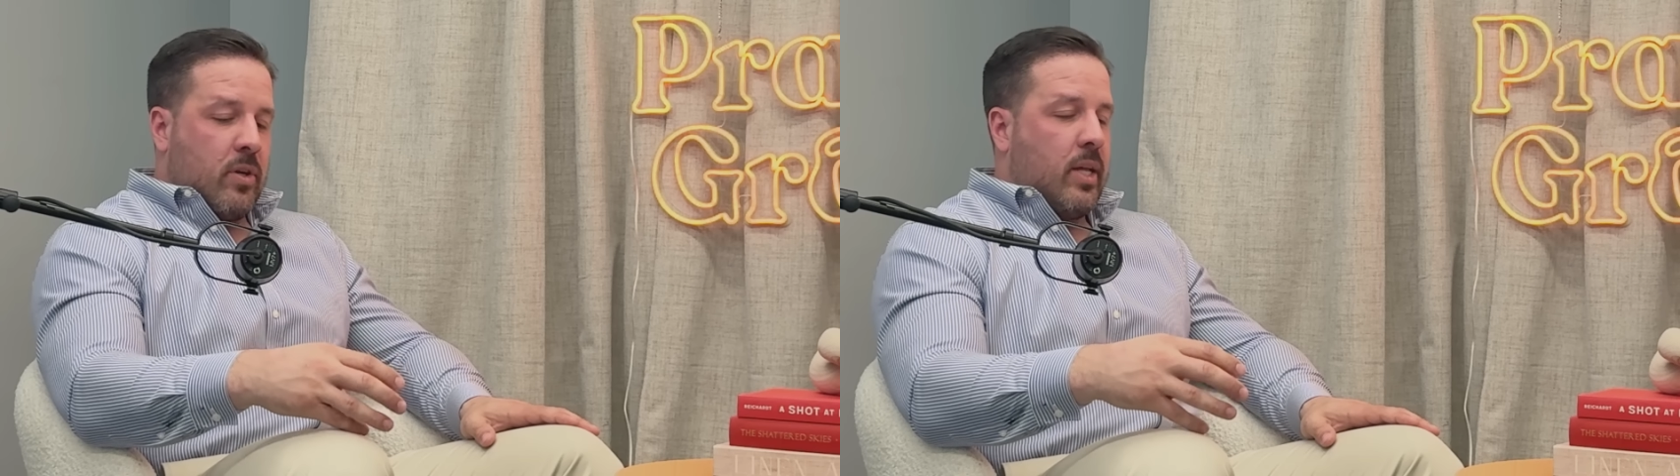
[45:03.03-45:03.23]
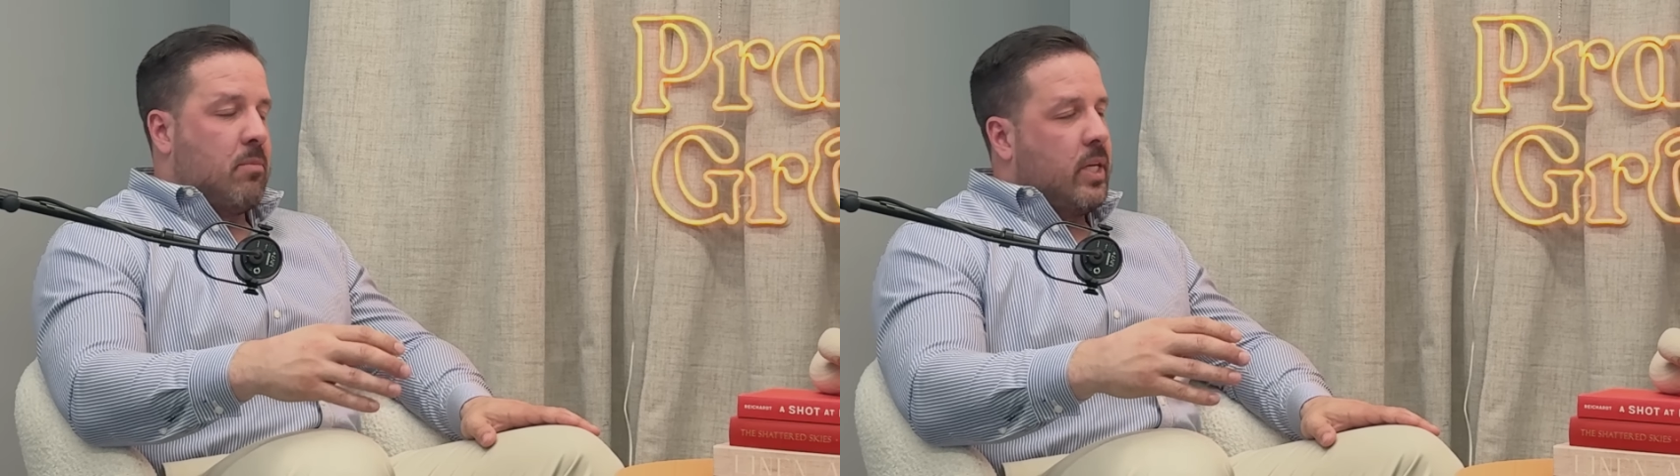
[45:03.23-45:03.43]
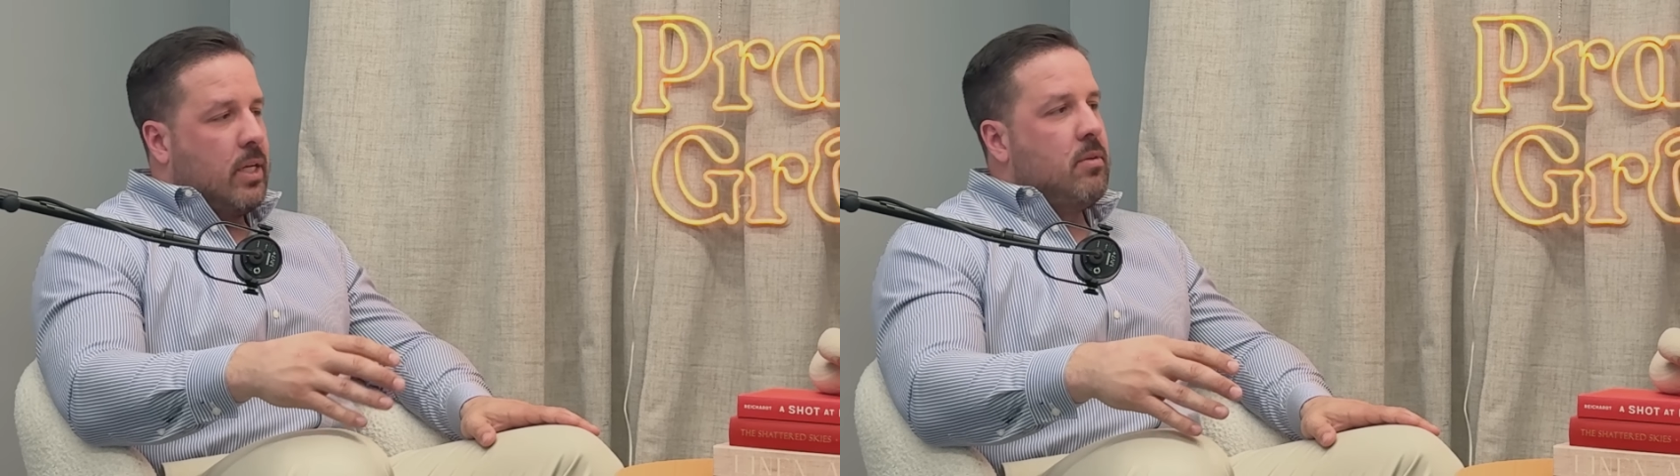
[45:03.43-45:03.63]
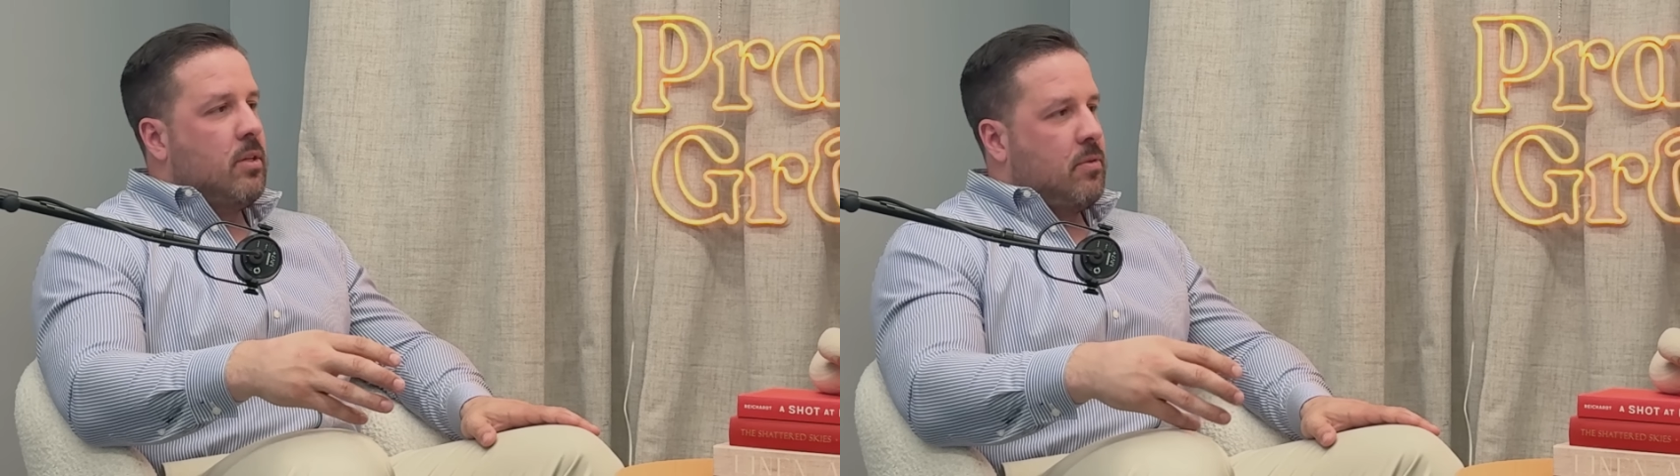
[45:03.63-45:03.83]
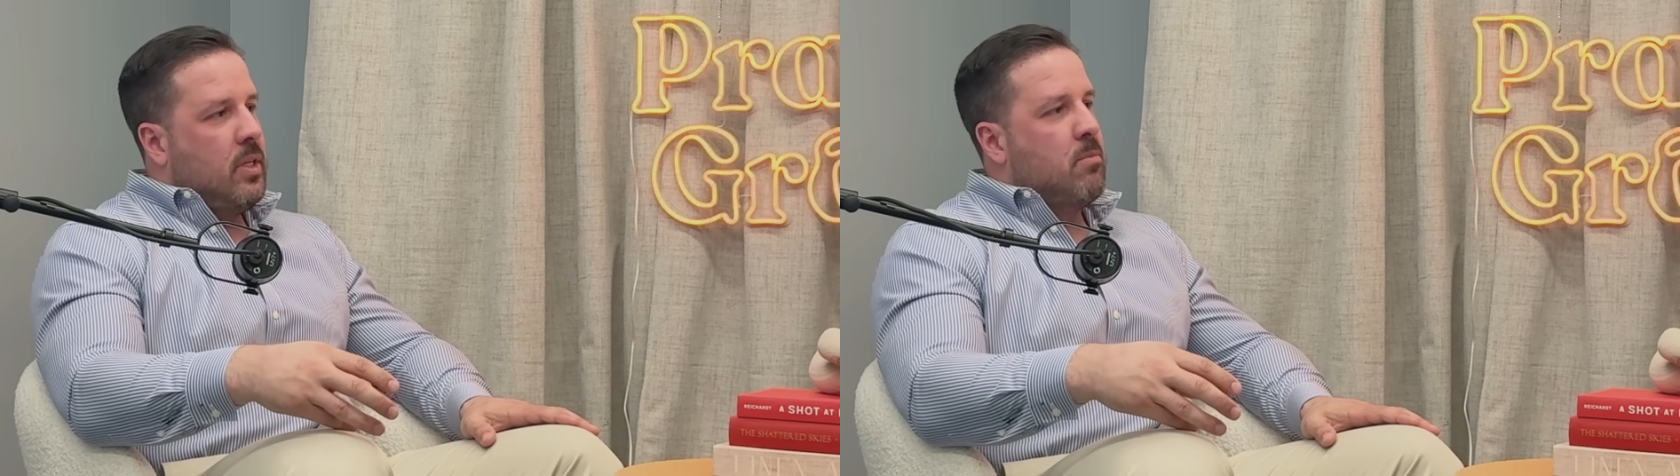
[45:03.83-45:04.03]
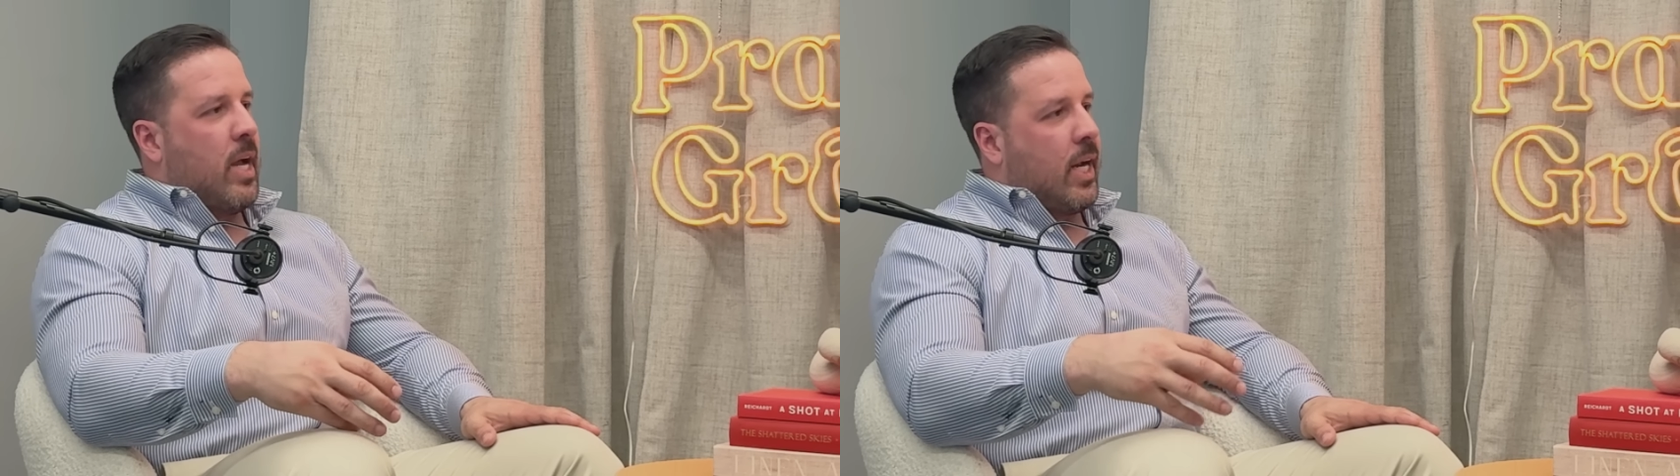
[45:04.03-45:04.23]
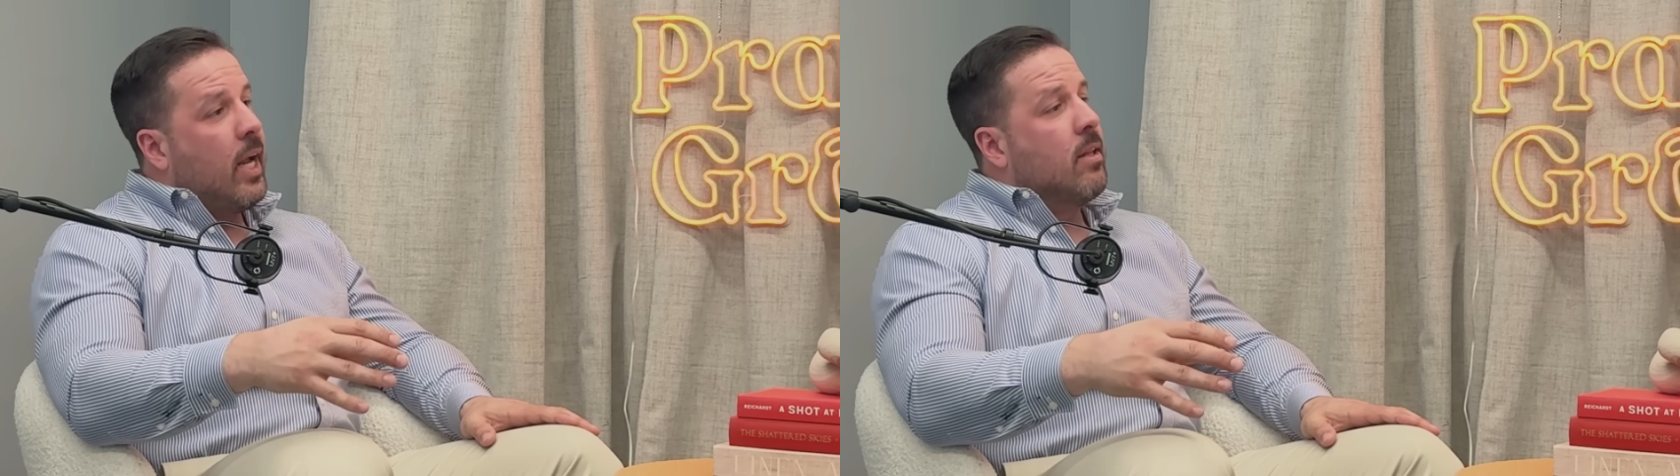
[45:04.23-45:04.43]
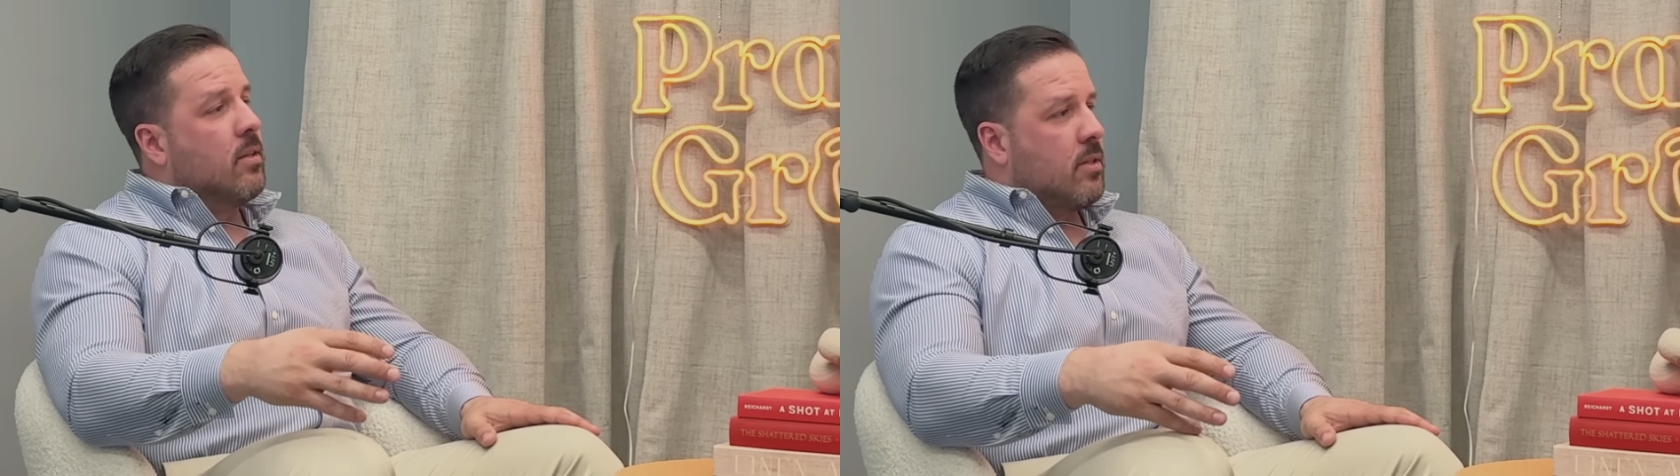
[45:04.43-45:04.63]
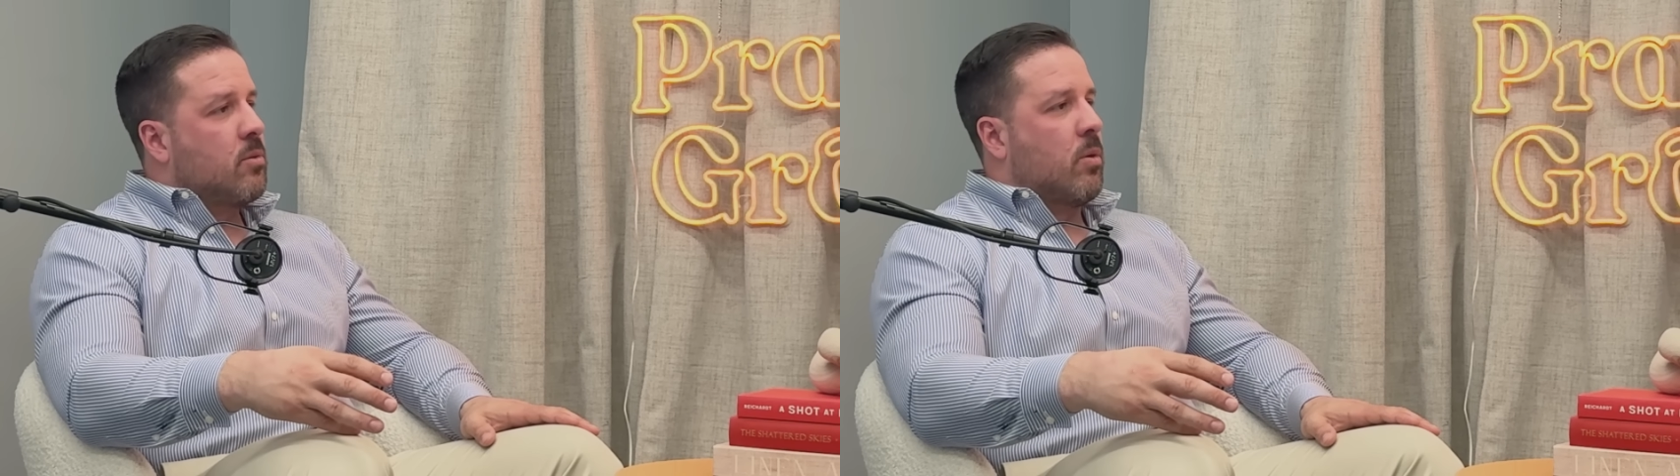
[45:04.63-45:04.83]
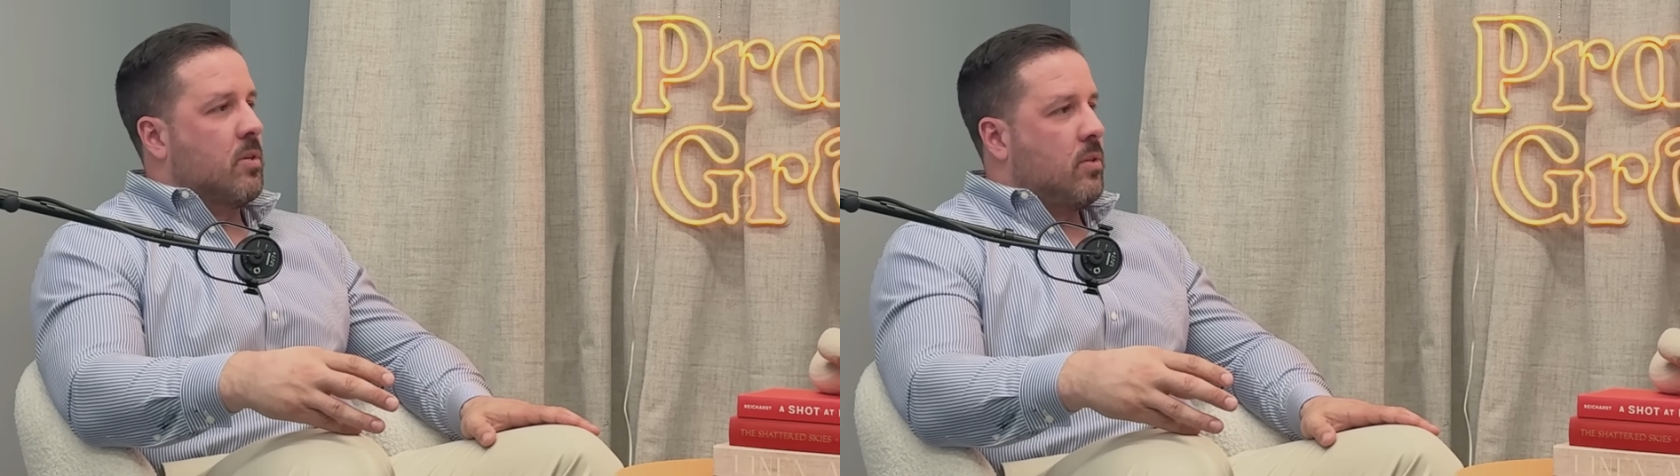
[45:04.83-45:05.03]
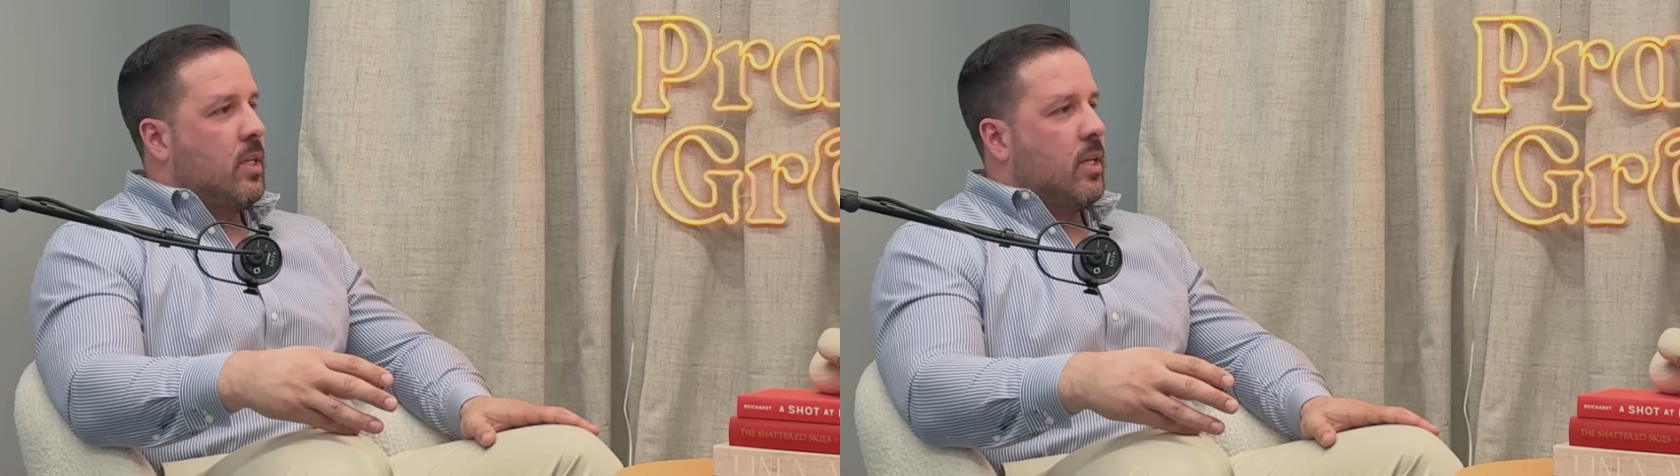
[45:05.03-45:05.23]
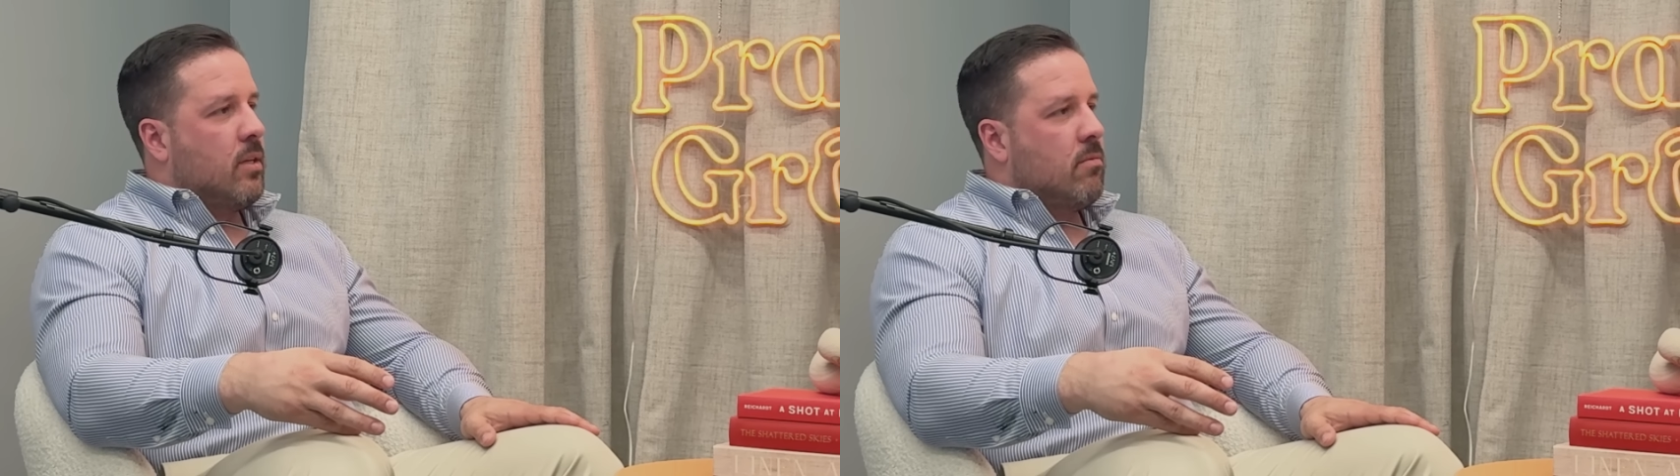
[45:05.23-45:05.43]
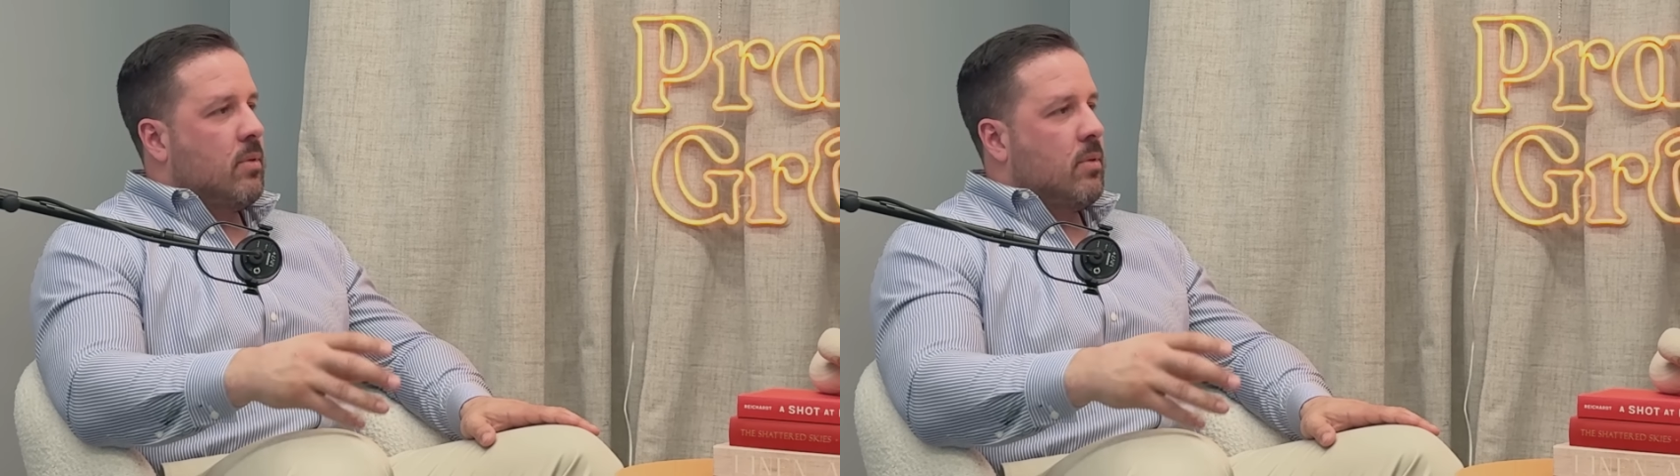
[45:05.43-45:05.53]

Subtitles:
for them to give you the feedback, hey, this is what we're seeing.